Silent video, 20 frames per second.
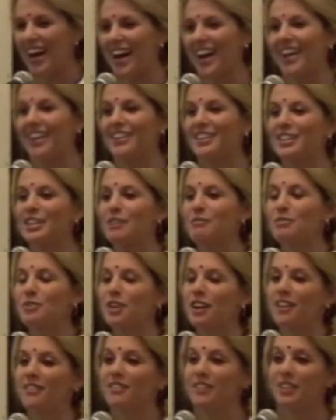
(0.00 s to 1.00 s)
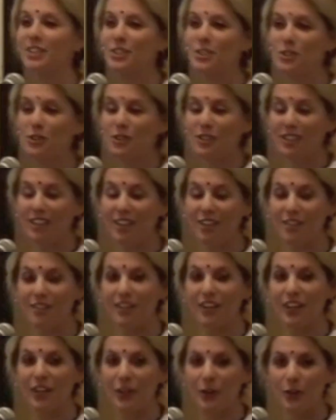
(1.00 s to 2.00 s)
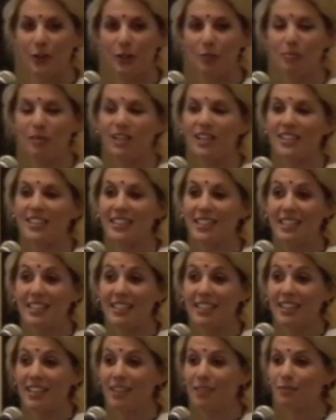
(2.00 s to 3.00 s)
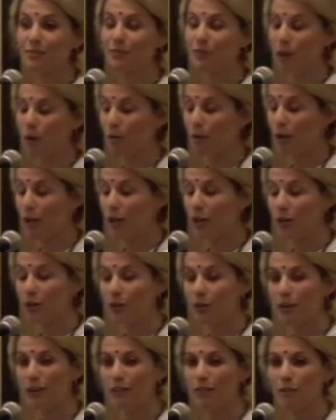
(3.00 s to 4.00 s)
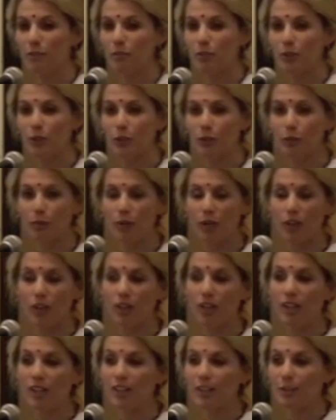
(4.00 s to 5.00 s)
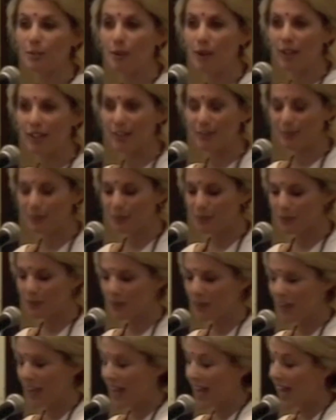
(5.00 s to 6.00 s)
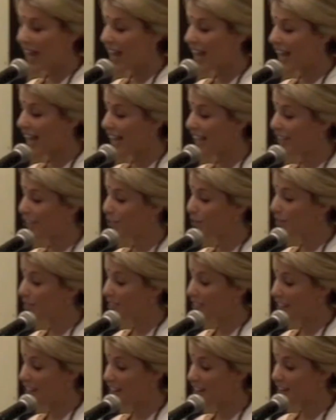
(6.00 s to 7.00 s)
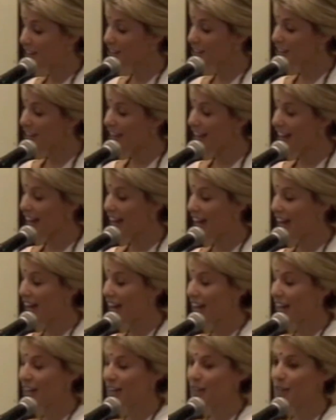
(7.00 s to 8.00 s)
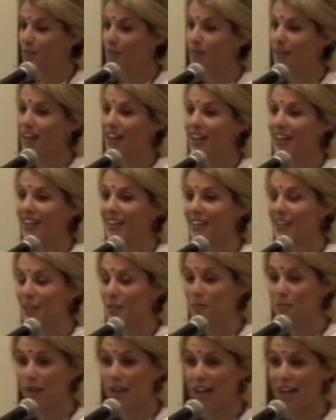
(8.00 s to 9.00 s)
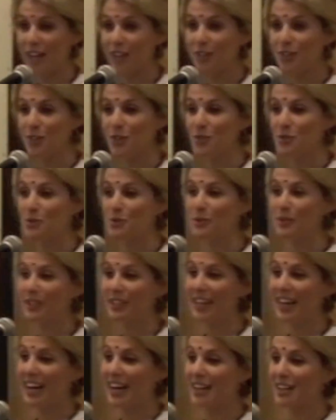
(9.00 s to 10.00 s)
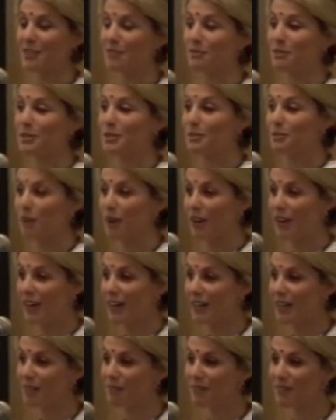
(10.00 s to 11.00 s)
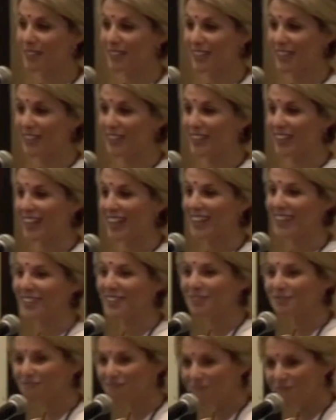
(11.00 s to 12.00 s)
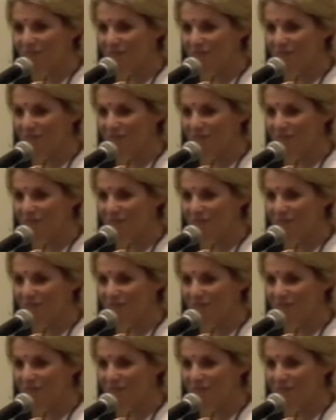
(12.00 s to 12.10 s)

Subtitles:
I ended up traveling to another very holy place in India on my own, away from the group, called Allahabad. And it was there that I met the man who would ask me to marry him a year later.